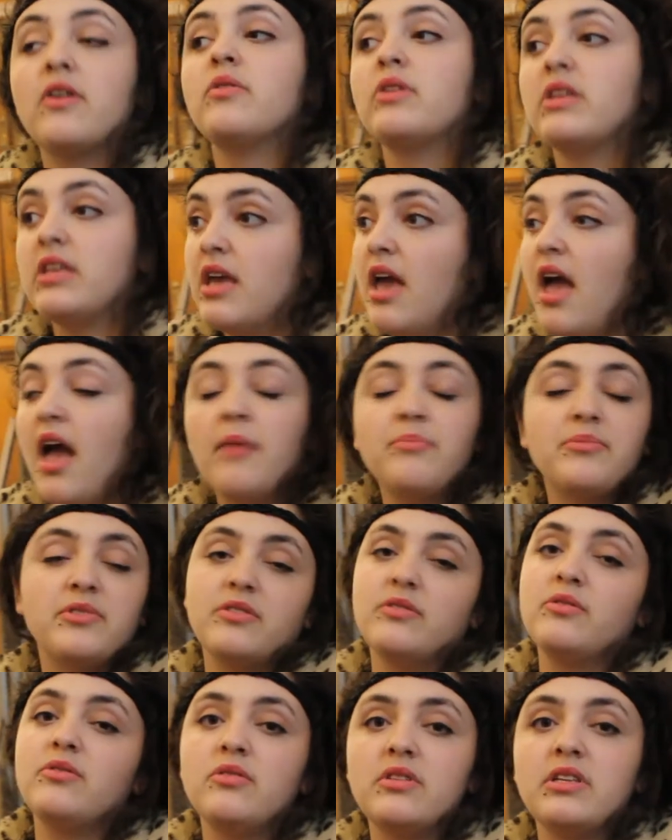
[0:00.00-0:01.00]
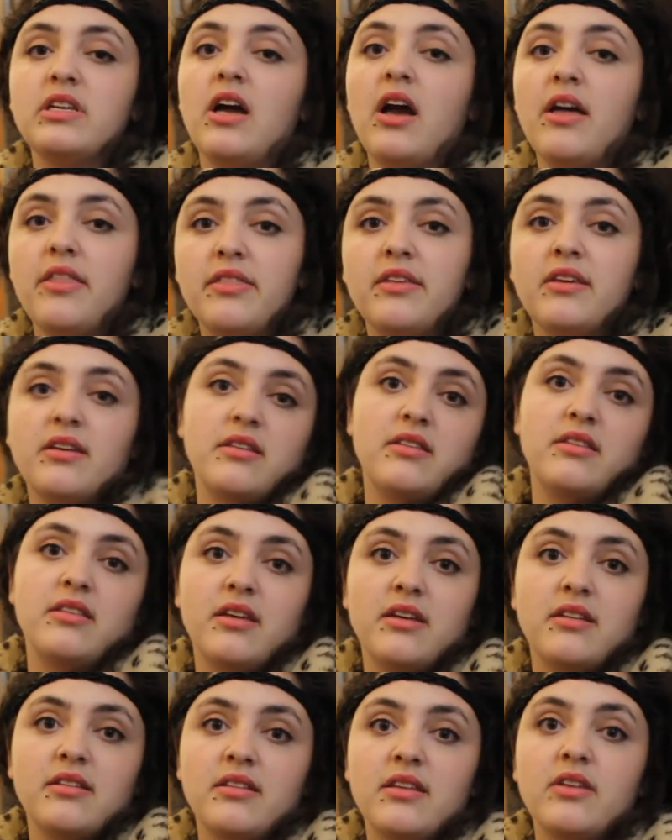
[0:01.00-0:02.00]
Yeah, absolutely. I think
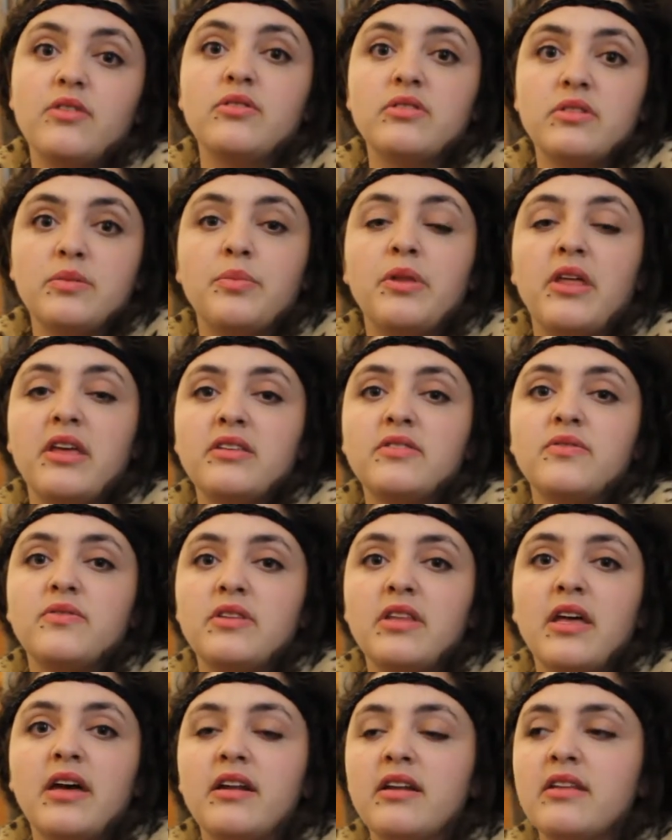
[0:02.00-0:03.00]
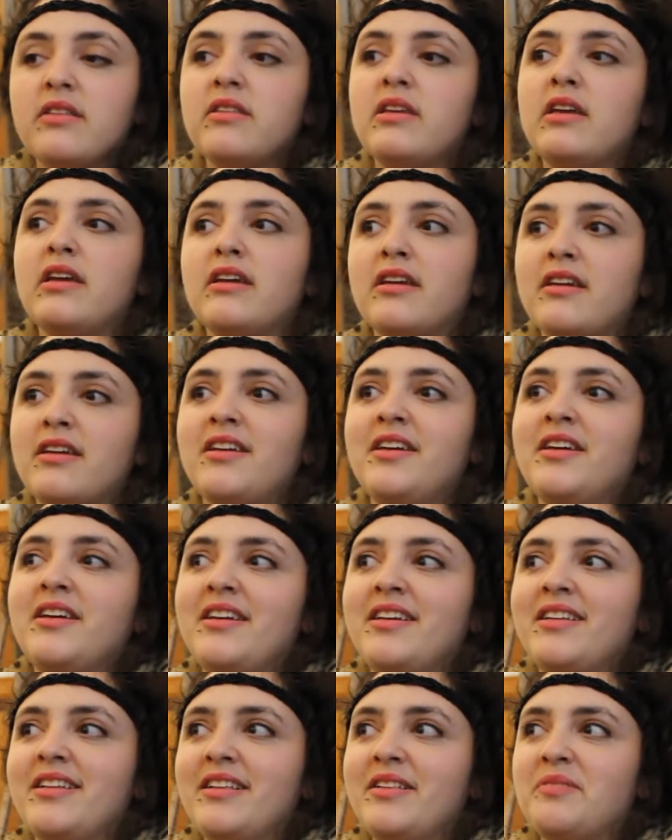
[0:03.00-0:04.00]
that there is a place for that. I think
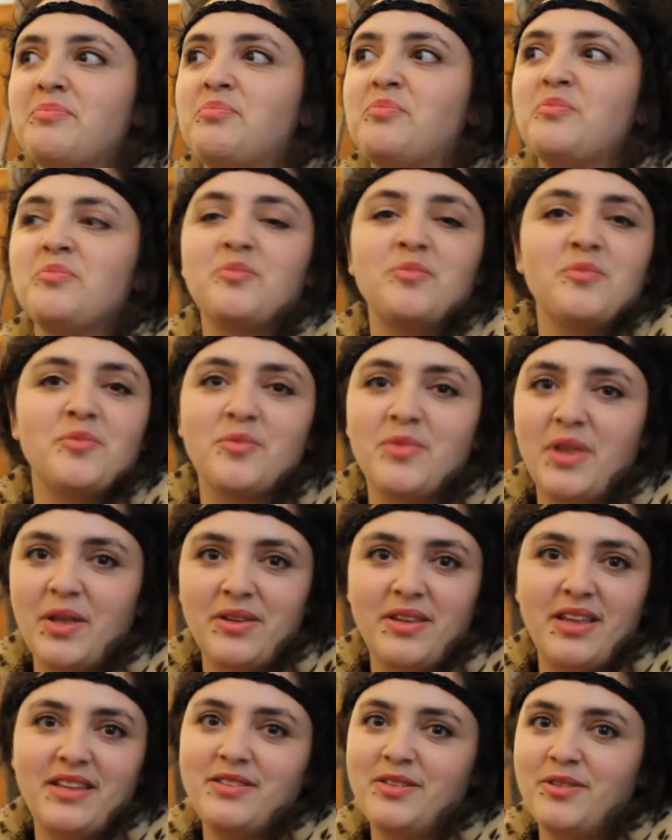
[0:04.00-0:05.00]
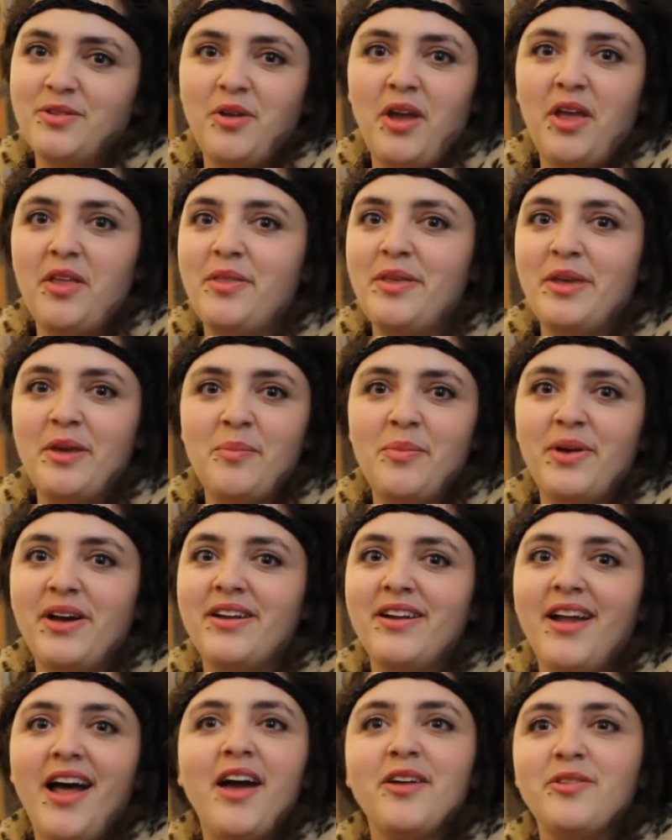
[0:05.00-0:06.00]
that's a great thing
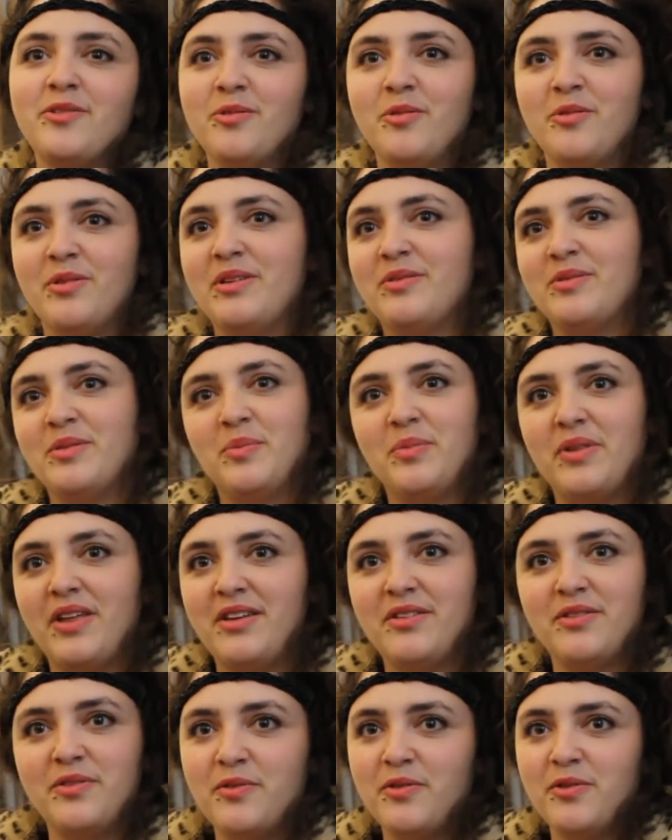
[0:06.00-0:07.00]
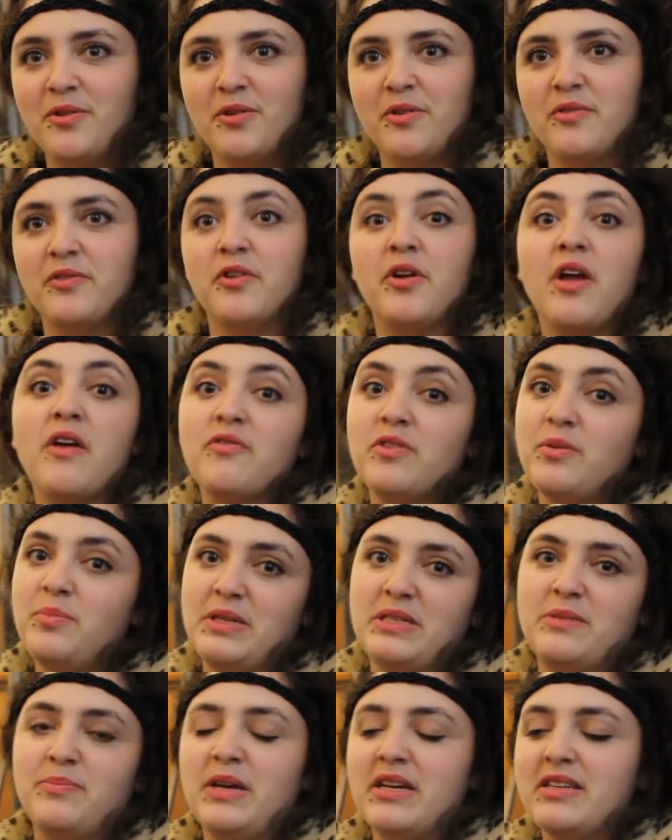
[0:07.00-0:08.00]
about art. There's a place for every
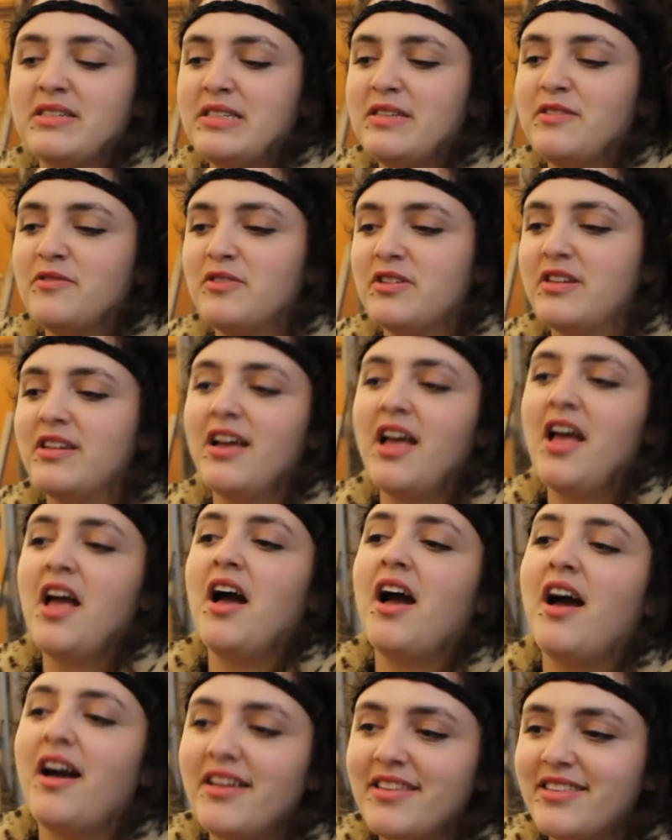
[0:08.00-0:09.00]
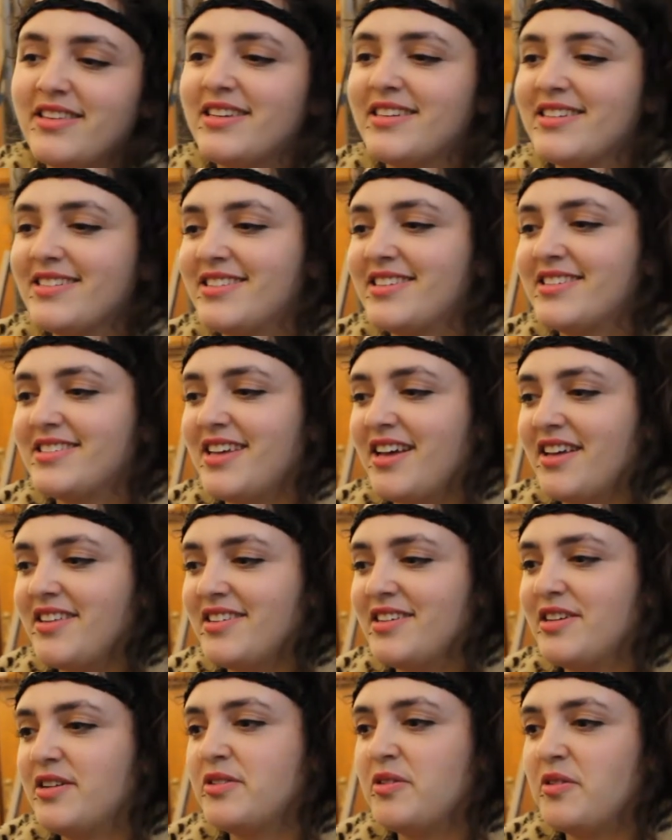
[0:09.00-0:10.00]
perspective, and I think
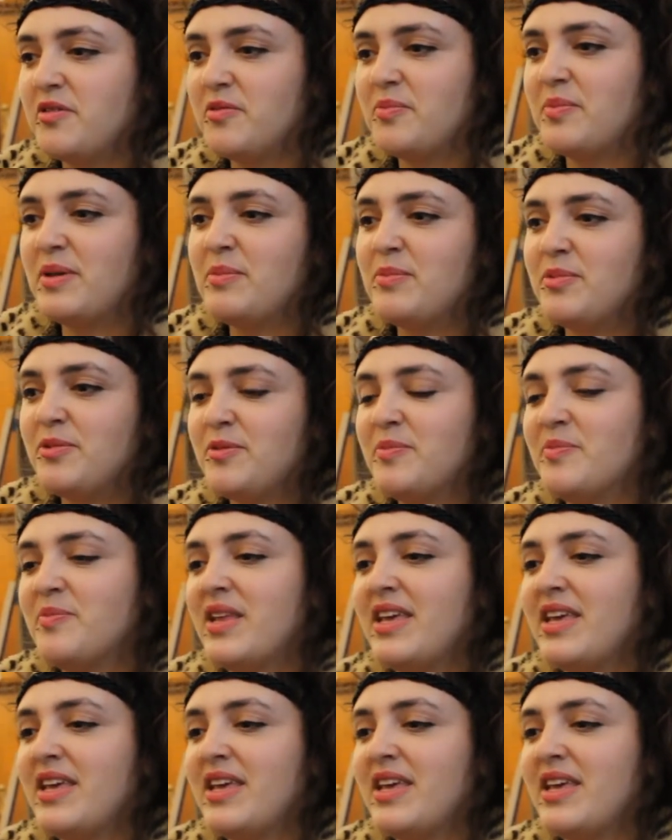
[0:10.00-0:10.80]
a lot of people